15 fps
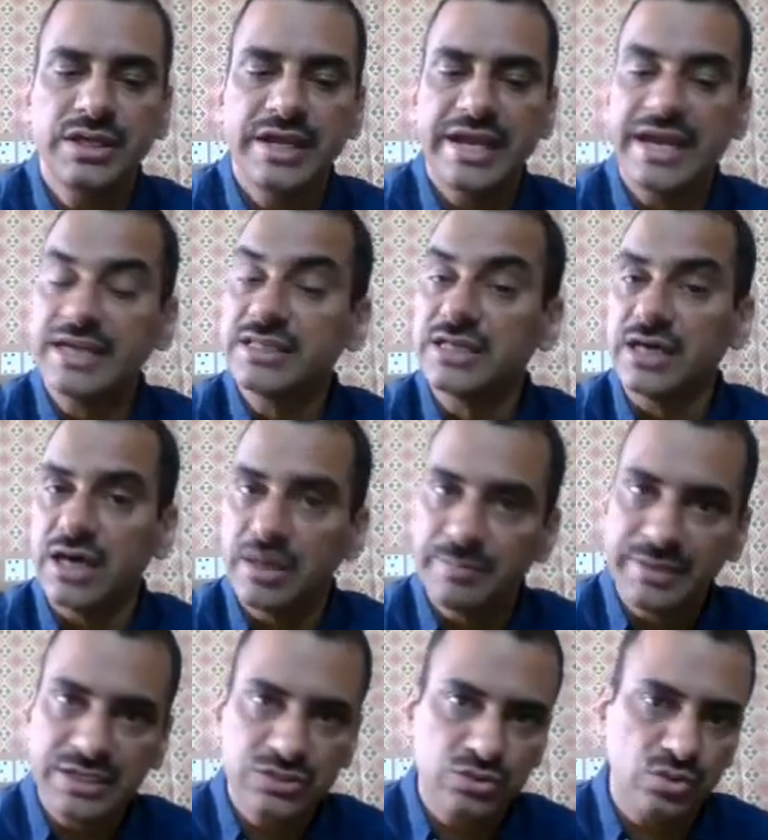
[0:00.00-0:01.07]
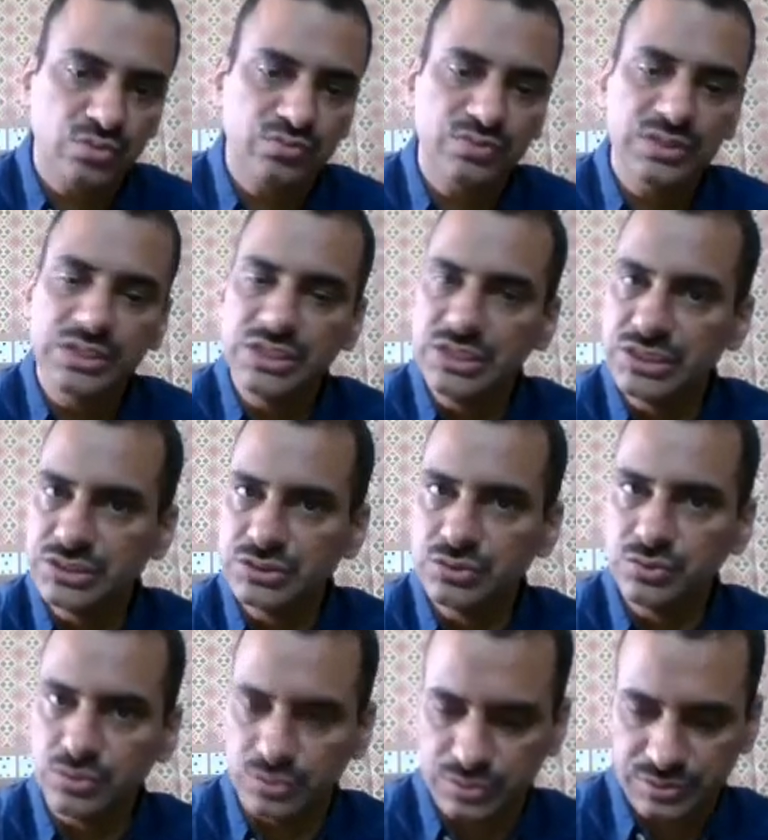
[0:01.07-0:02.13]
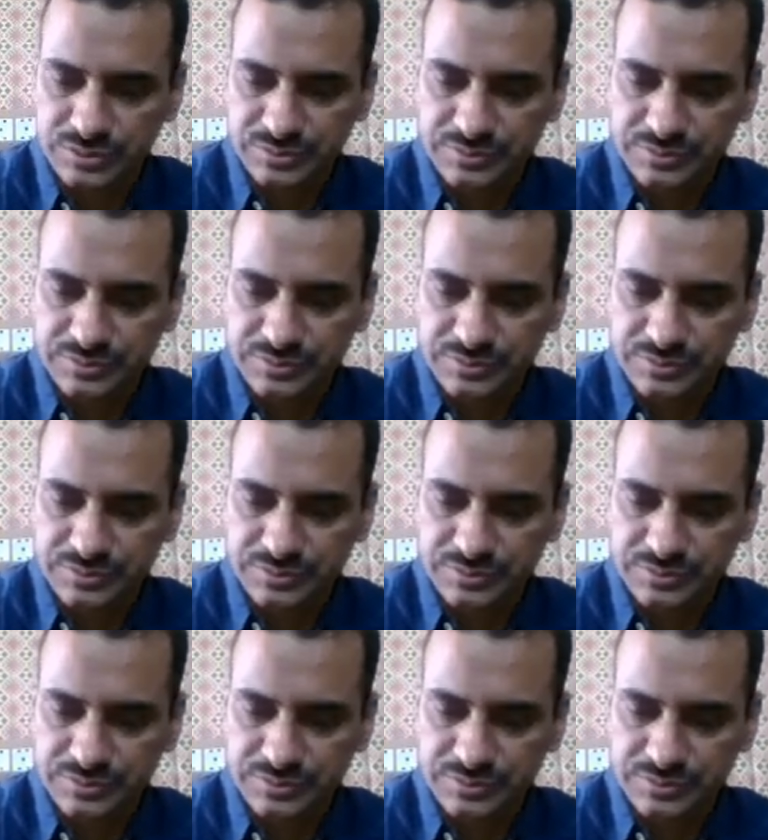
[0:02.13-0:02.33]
at the apex of each root.